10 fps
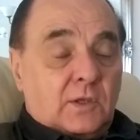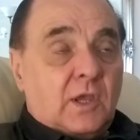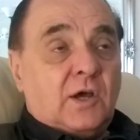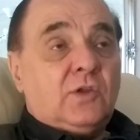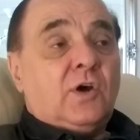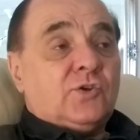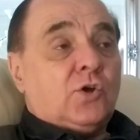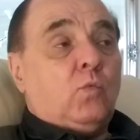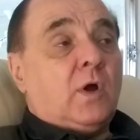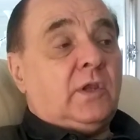Yeah, no. I
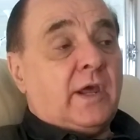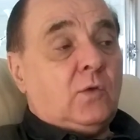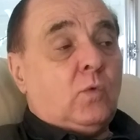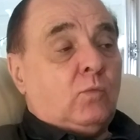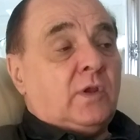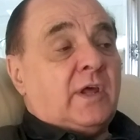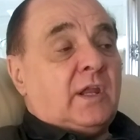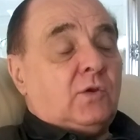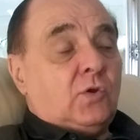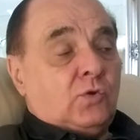saw one lady. Well, one
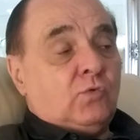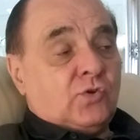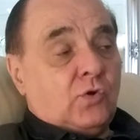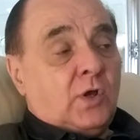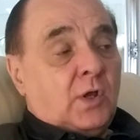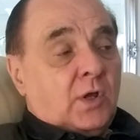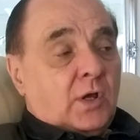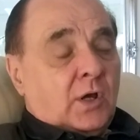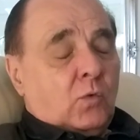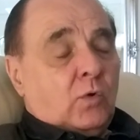lady was,
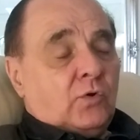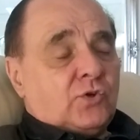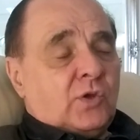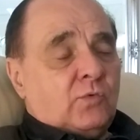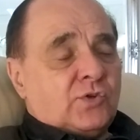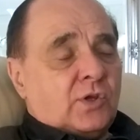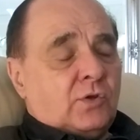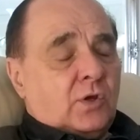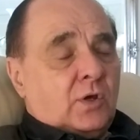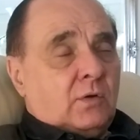uh, well, she was in
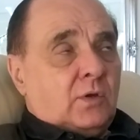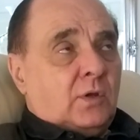uh,